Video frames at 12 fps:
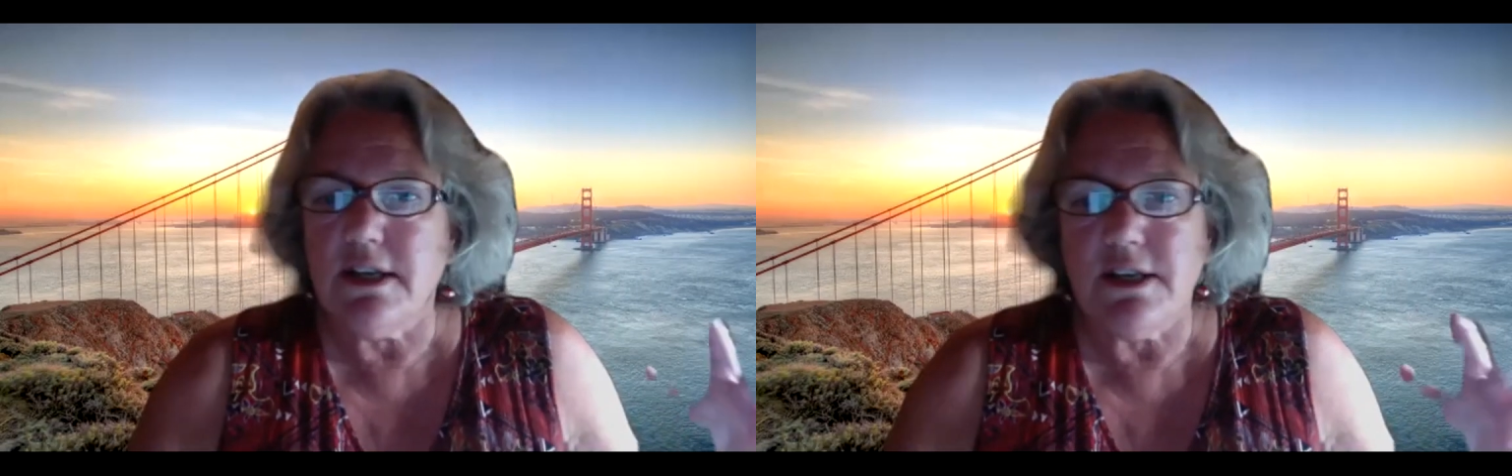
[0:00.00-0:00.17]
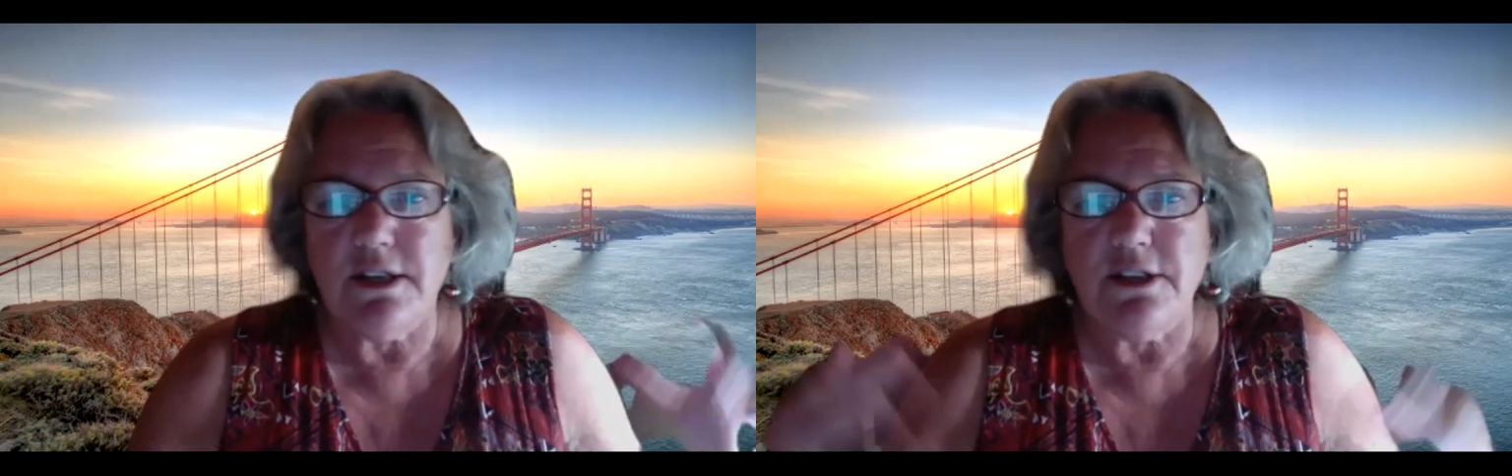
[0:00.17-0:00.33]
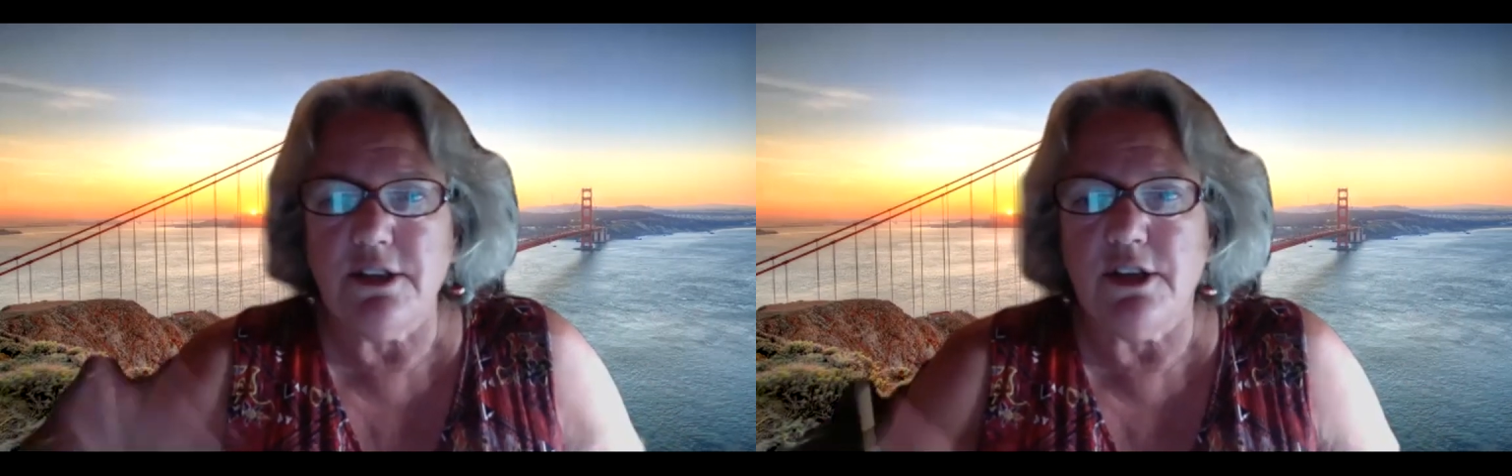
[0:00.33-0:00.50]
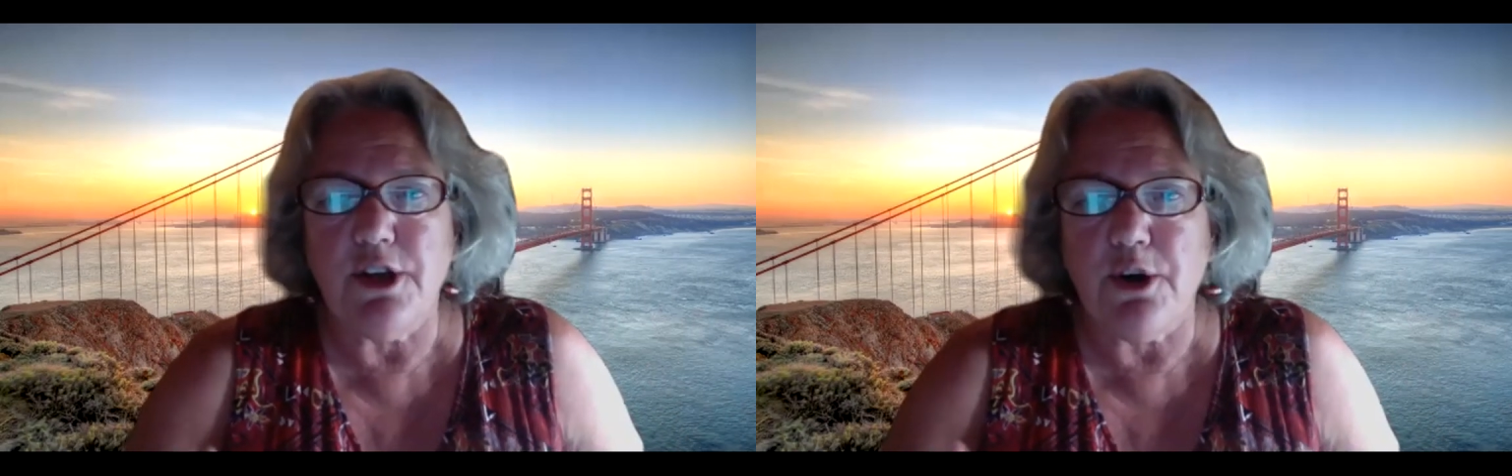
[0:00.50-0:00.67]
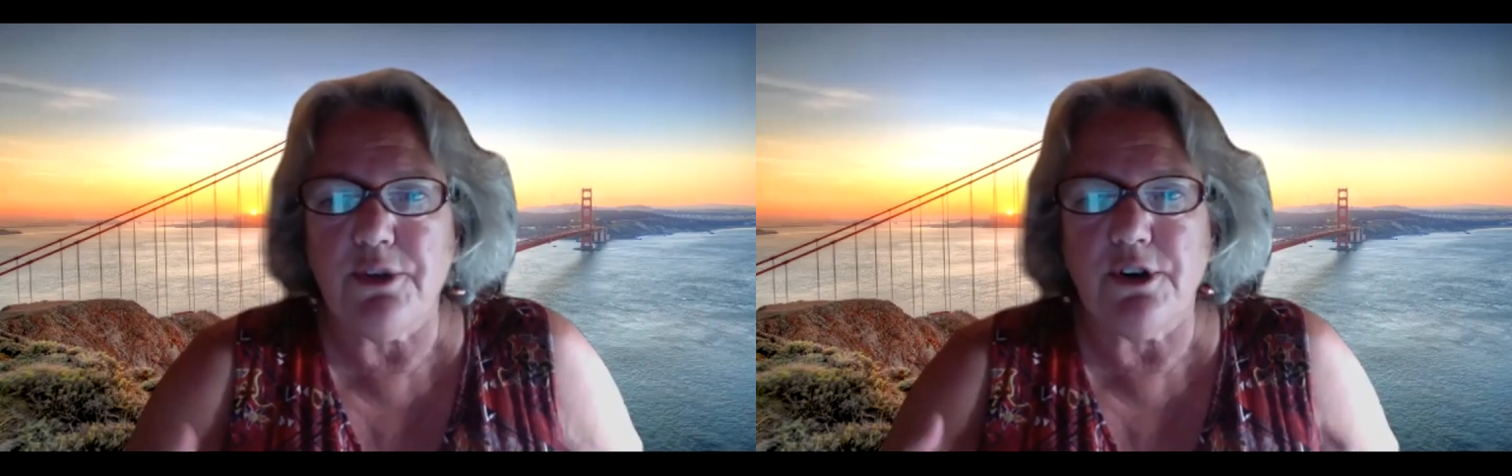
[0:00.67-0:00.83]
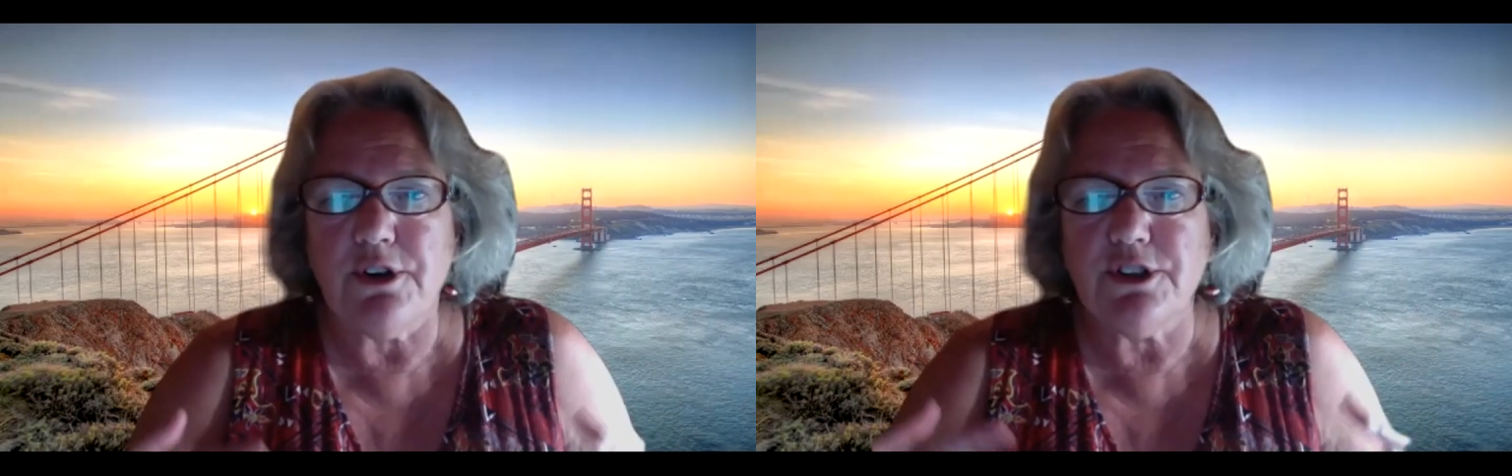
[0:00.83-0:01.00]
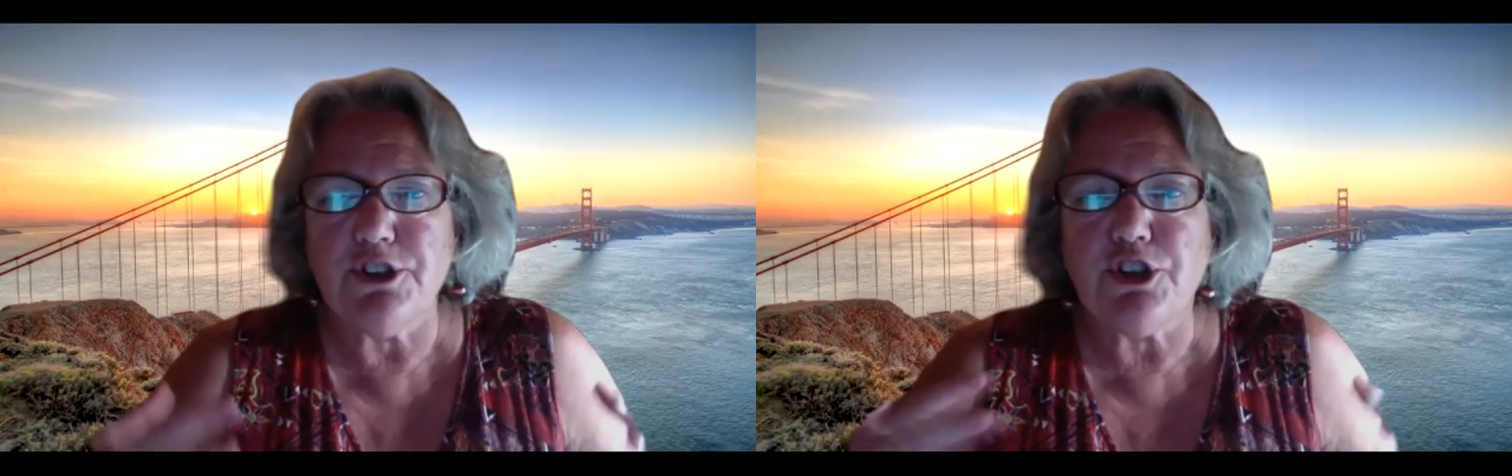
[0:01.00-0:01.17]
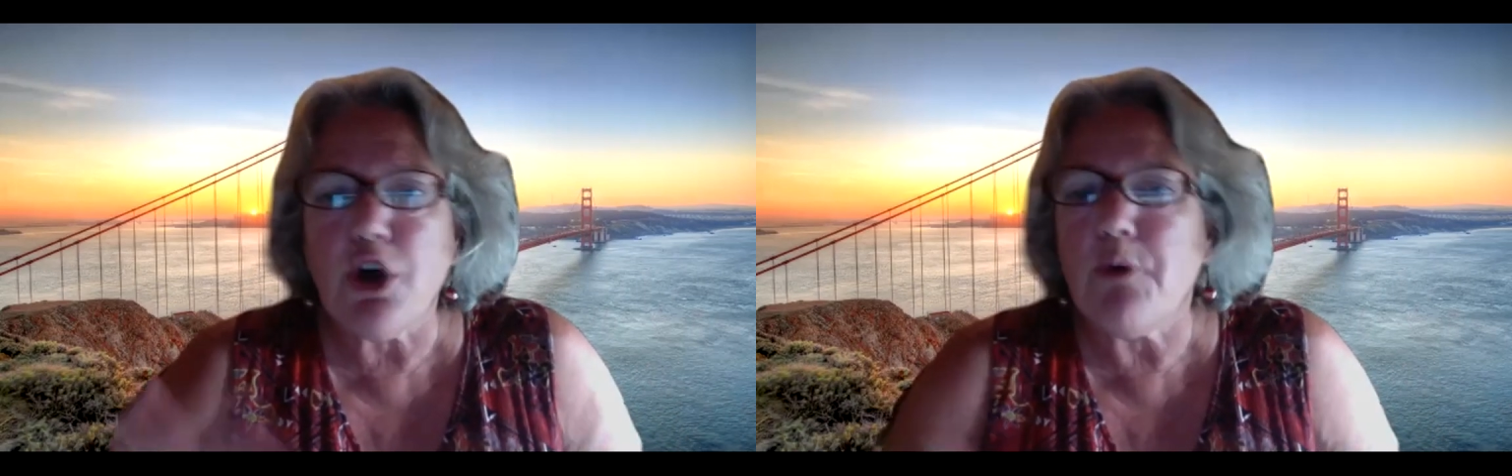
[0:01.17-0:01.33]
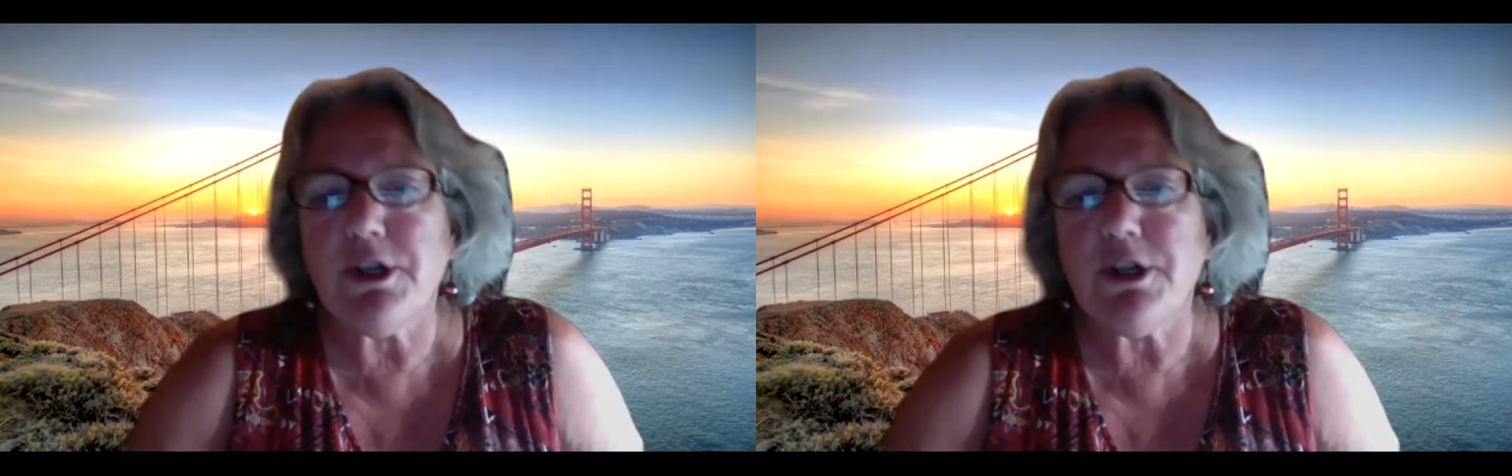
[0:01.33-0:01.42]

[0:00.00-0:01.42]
There is so